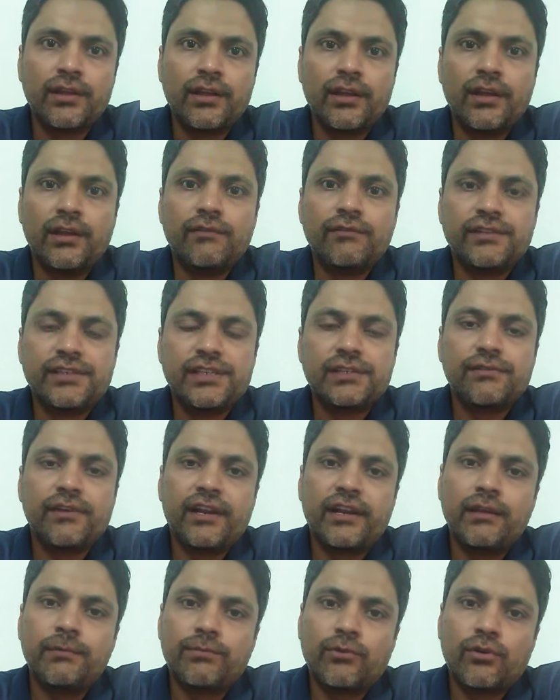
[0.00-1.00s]
which is
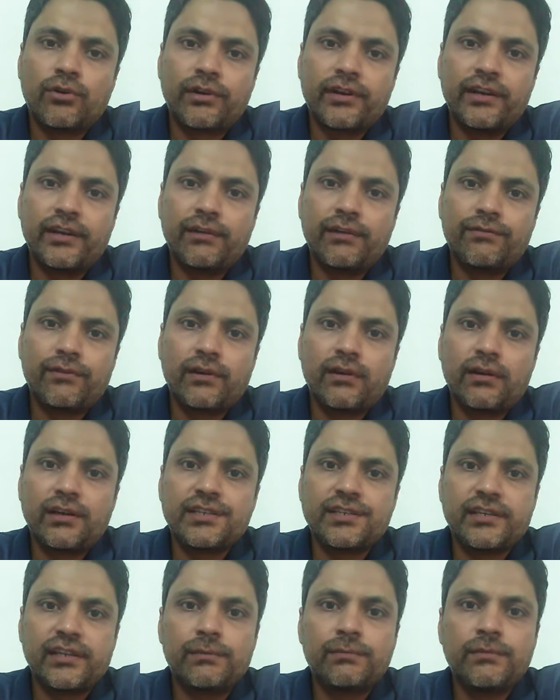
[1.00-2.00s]
very important for
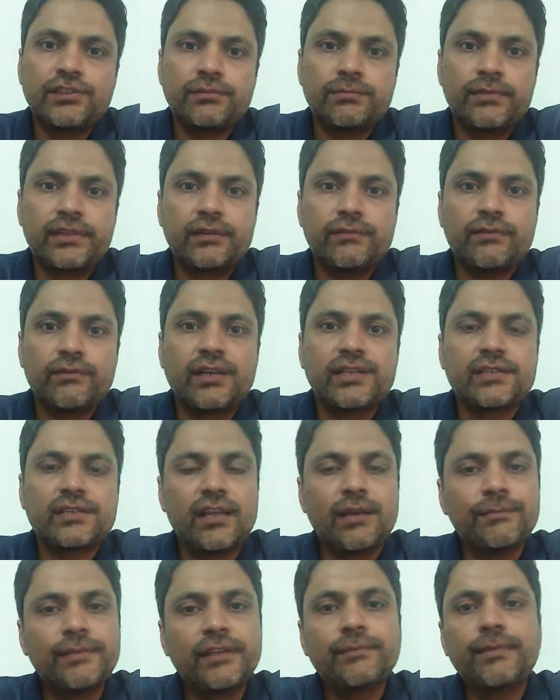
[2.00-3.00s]
establishment for
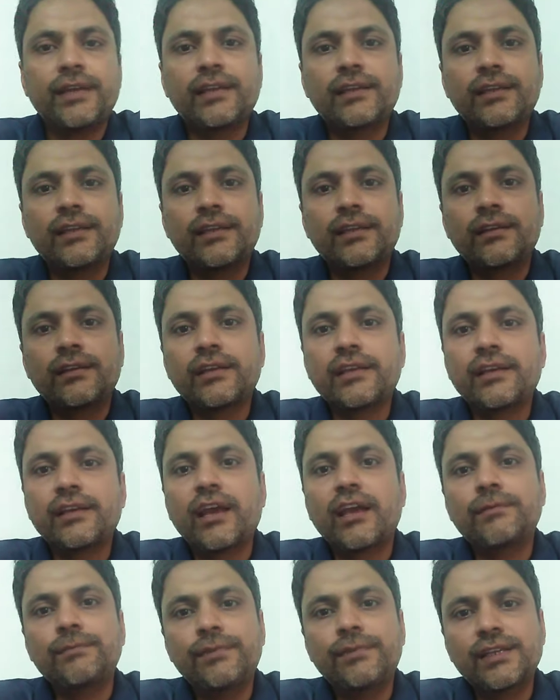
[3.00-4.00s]
Islamic banking in
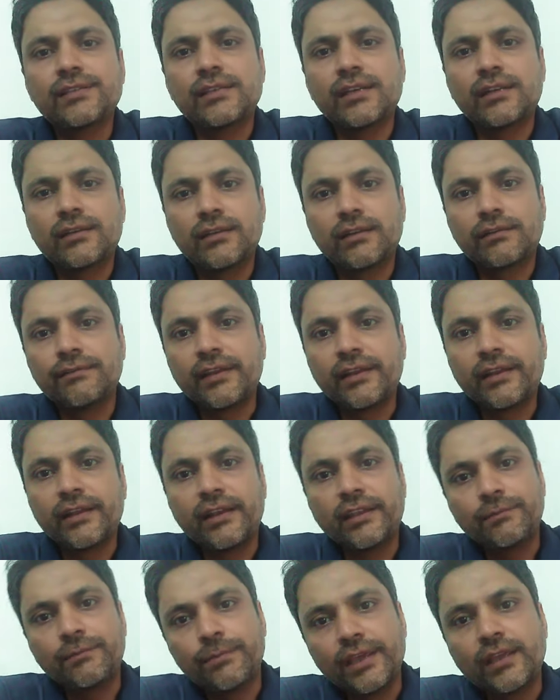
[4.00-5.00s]
IBA sector. When any
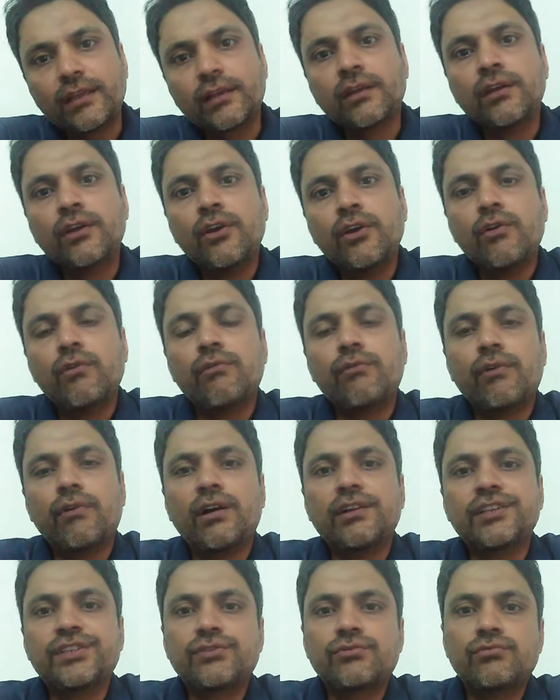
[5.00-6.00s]
bank
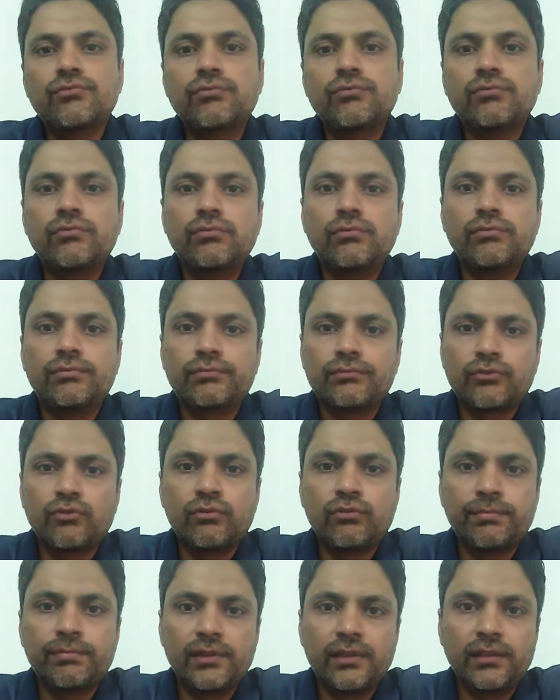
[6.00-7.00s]
wants to
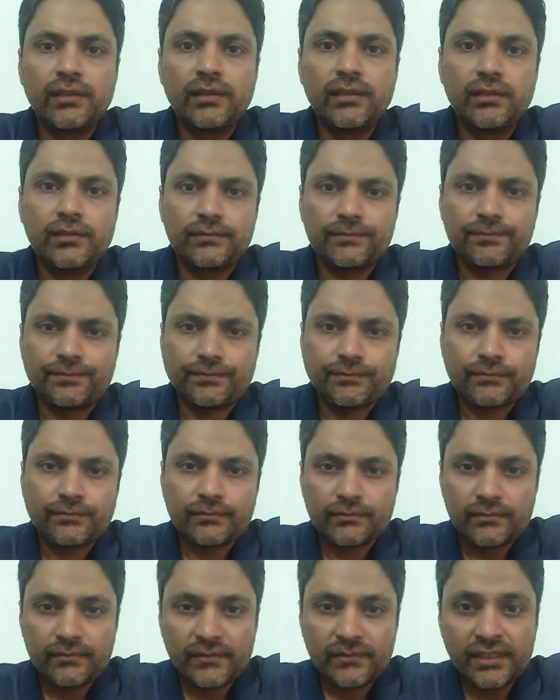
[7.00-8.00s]
open
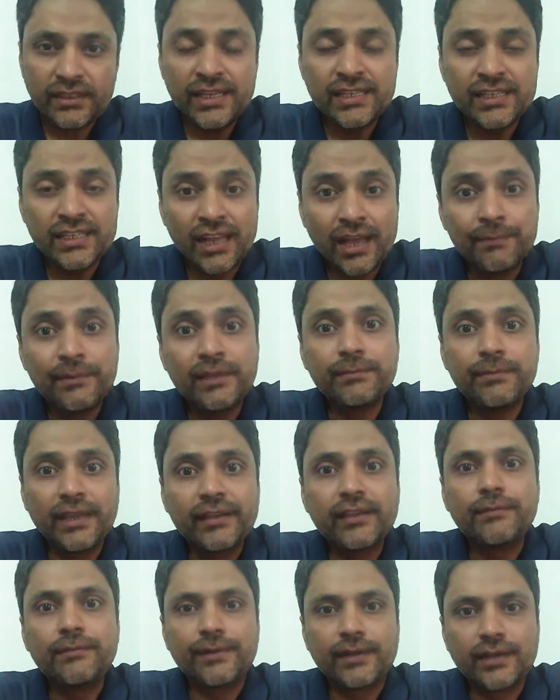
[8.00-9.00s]
Islamic
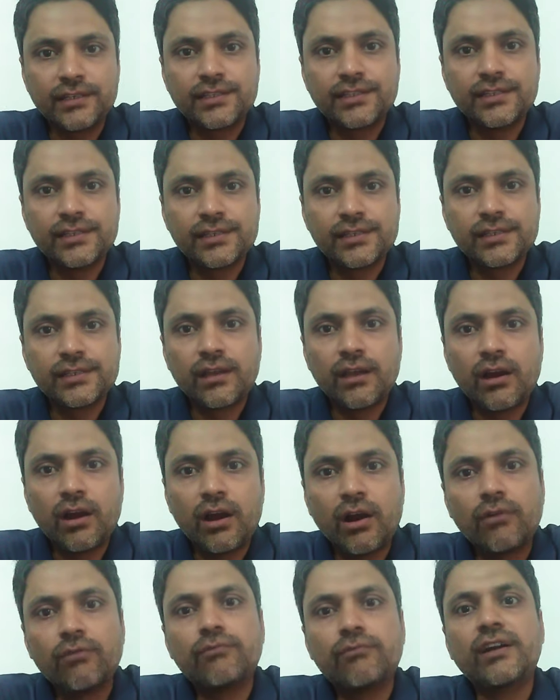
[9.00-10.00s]
banking branches,
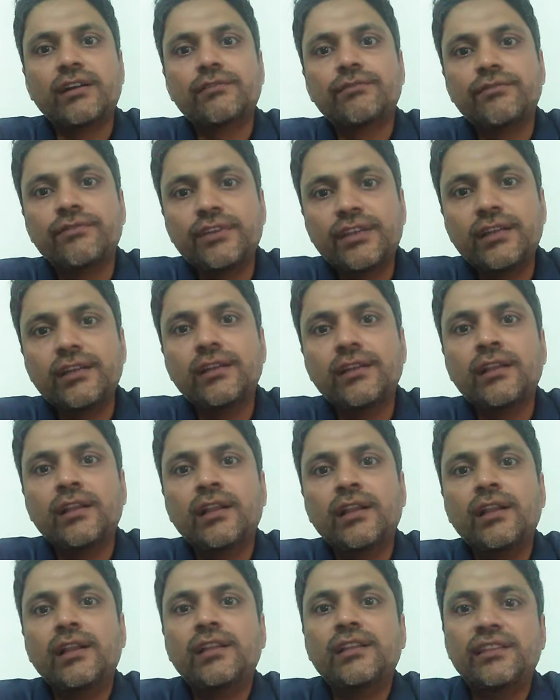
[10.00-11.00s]
what will
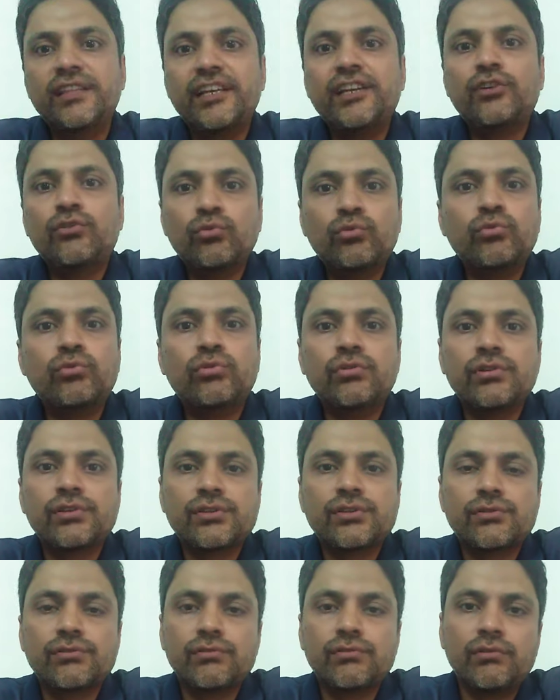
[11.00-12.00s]
they do?
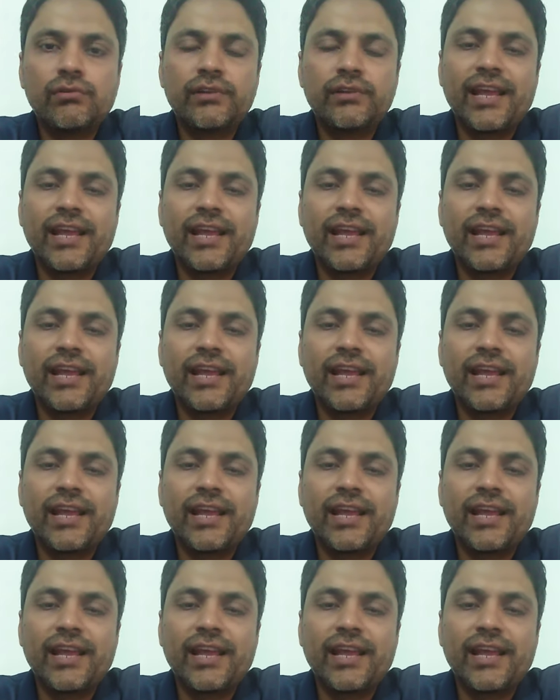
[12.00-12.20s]
So in